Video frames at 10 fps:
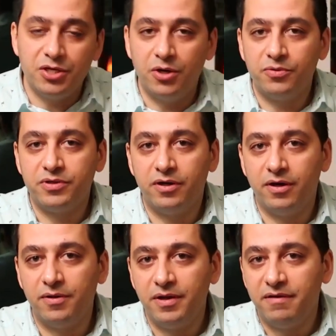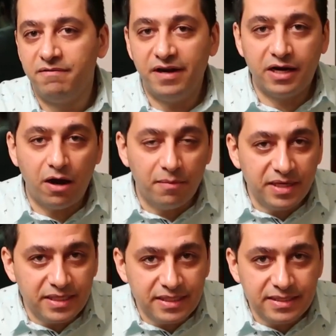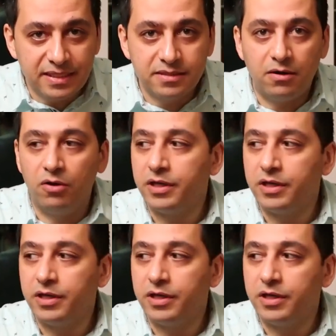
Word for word: you know, they're very common these days.